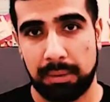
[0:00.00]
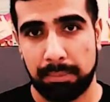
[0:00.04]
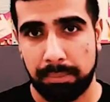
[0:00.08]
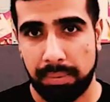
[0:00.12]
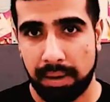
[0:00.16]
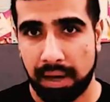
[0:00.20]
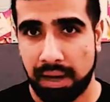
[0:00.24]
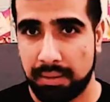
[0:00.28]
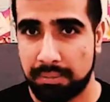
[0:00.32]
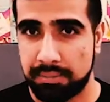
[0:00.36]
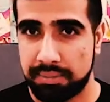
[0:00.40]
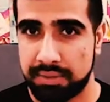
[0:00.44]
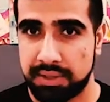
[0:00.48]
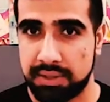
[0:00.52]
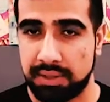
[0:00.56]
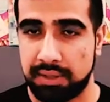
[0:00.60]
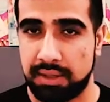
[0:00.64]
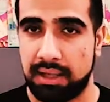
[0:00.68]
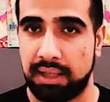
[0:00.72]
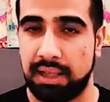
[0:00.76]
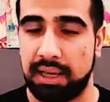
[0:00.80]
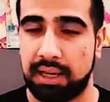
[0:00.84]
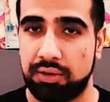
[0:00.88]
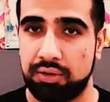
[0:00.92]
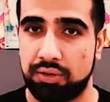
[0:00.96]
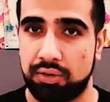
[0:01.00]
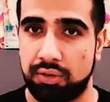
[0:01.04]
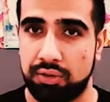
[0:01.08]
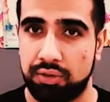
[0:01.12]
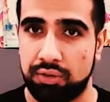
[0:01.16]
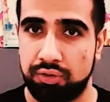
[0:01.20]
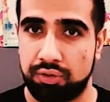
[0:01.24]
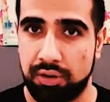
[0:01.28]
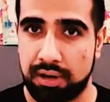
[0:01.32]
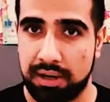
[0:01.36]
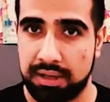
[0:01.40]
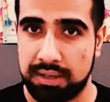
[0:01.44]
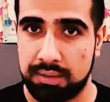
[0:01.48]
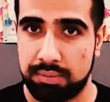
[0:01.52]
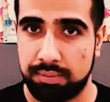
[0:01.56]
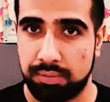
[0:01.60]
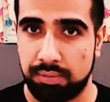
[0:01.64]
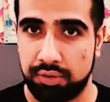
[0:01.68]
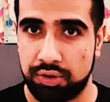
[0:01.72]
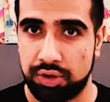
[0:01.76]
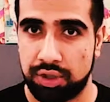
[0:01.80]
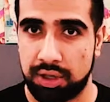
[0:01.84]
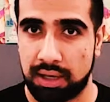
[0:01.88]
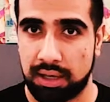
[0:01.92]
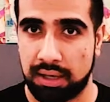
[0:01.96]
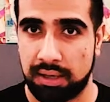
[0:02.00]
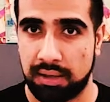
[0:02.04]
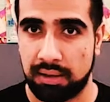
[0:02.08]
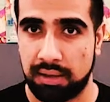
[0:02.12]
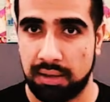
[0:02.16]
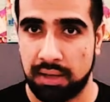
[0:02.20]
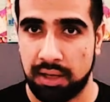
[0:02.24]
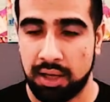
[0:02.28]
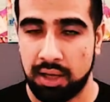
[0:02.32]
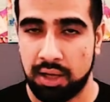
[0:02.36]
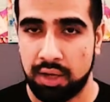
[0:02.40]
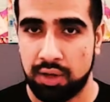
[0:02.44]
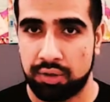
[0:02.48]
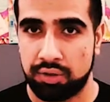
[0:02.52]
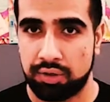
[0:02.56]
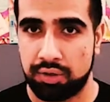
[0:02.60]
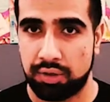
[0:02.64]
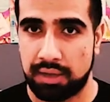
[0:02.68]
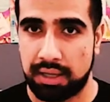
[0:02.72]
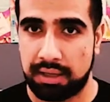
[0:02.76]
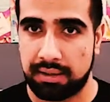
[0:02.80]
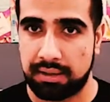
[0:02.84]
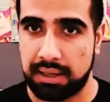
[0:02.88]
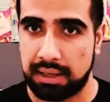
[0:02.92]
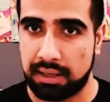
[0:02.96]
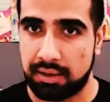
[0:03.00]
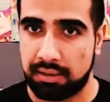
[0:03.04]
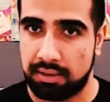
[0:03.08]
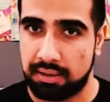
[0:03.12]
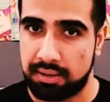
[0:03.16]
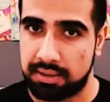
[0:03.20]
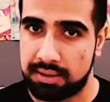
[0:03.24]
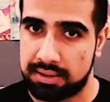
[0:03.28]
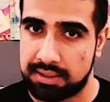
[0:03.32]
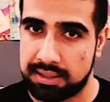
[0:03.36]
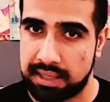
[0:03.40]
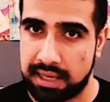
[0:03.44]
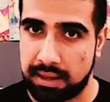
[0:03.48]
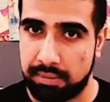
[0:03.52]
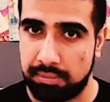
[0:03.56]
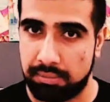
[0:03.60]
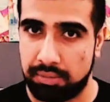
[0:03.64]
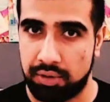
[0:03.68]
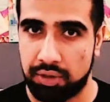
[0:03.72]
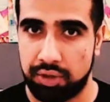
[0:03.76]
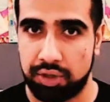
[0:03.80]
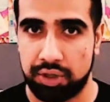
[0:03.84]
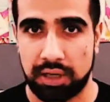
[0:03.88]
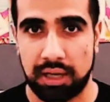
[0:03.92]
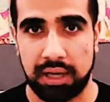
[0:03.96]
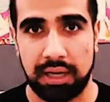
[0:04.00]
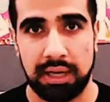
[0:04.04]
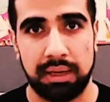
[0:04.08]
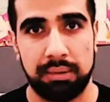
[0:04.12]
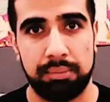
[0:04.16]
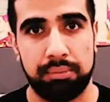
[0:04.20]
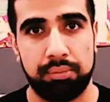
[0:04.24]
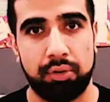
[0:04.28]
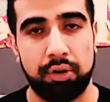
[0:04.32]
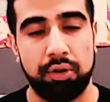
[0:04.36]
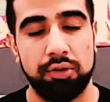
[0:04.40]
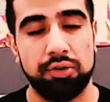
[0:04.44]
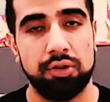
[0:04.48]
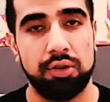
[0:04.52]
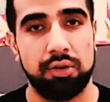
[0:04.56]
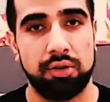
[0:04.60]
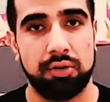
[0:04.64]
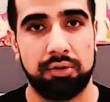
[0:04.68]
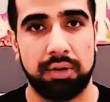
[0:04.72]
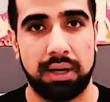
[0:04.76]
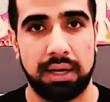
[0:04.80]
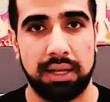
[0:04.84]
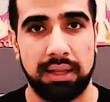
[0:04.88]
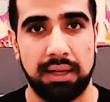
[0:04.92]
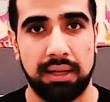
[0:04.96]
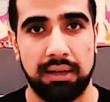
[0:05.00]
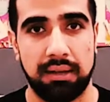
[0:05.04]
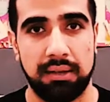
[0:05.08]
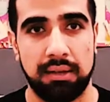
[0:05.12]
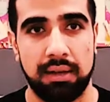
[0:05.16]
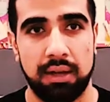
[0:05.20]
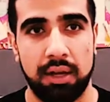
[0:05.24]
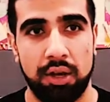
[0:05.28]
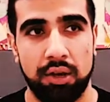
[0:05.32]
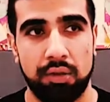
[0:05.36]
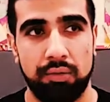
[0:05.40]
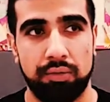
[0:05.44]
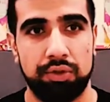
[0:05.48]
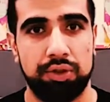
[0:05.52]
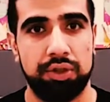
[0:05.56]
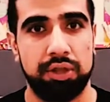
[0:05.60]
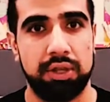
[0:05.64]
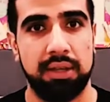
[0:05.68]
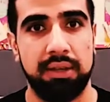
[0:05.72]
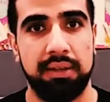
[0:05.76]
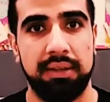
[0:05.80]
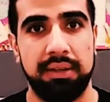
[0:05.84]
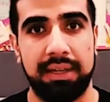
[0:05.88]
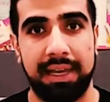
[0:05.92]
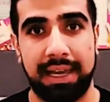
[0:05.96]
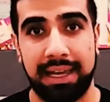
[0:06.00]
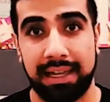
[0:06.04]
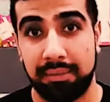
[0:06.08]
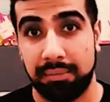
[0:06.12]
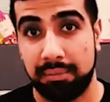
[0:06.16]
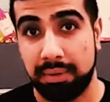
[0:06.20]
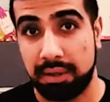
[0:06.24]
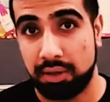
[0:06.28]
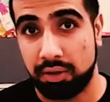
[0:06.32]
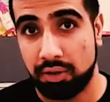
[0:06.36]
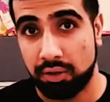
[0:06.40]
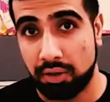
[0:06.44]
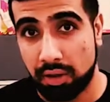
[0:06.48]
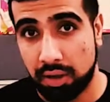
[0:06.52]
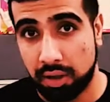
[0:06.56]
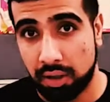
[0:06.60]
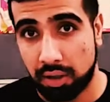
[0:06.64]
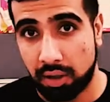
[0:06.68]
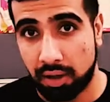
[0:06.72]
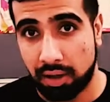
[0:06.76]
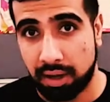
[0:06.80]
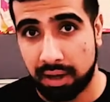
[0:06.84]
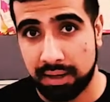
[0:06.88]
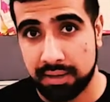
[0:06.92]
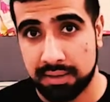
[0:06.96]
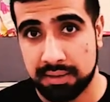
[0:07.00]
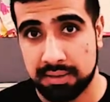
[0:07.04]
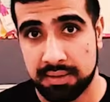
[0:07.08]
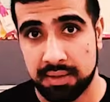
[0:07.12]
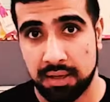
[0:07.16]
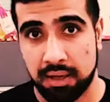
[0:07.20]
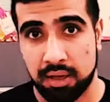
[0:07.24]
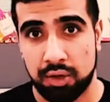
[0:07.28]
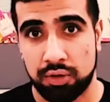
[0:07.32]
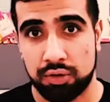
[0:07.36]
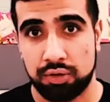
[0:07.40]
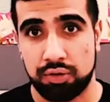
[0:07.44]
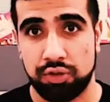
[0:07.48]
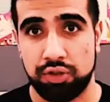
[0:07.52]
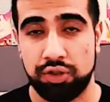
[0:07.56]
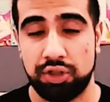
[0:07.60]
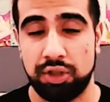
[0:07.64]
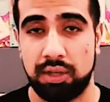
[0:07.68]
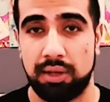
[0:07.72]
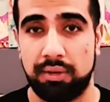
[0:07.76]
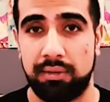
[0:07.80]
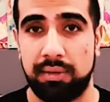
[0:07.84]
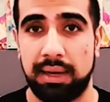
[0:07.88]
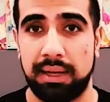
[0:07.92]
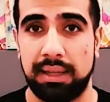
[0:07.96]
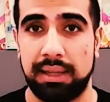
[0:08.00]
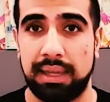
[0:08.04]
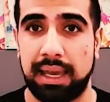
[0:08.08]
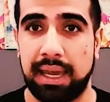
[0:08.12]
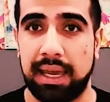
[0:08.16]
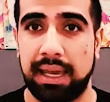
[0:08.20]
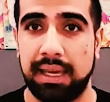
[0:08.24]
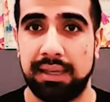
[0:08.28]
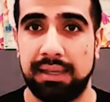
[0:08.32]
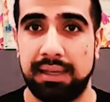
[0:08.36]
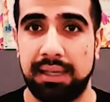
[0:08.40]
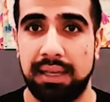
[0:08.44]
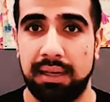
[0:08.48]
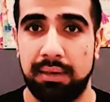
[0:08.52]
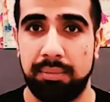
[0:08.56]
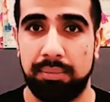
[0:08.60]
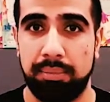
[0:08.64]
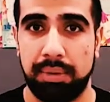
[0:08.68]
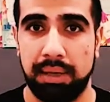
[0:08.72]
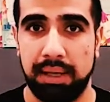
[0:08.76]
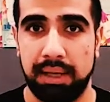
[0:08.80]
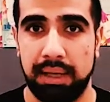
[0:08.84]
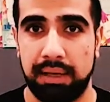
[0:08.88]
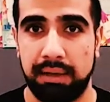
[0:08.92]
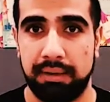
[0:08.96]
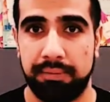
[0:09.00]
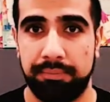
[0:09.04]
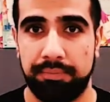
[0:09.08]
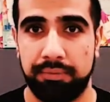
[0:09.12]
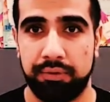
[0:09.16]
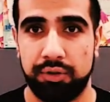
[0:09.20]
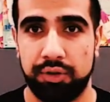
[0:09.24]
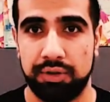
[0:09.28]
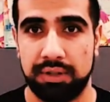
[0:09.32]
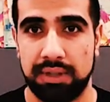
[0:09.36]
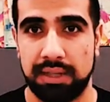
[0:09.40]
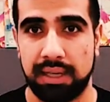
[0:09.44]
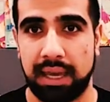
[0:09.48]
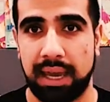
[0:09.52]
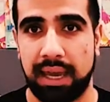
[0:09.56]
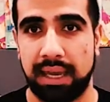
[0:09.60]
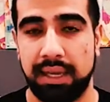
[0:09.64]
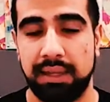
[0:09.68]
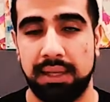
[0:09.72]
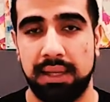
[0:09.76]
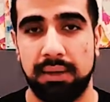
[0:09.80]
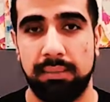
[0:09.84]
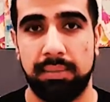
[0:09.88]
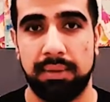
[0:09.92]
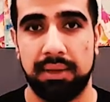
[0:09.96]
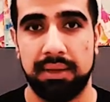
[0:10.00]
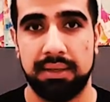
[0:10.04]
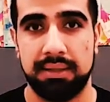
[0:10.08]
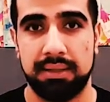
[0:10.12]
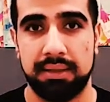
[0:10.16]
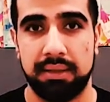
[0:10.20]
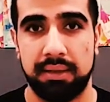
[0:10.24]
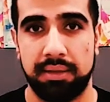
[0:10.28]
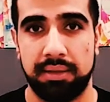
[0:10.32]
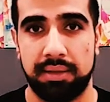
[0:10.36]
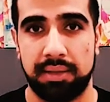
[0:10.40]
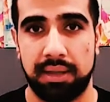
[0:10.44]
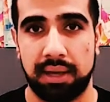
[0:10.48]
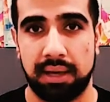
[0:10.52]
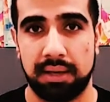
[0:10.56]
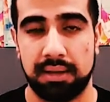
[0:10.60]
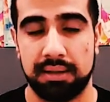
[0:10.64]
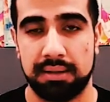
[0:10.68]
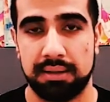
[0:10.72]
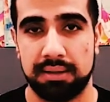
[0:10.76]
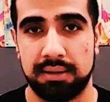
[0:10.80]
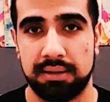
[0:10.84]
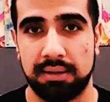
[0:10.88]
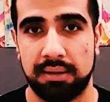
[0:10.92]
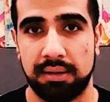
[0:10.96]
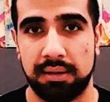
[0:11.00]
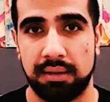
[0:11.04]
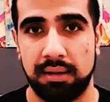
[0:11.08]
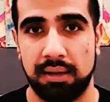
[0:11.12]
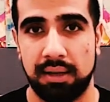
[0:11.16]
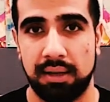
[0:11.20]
pumps in the electron transport chain so that they could establish a proton gradient which can then be utilized to generate ATP using ATP synthase.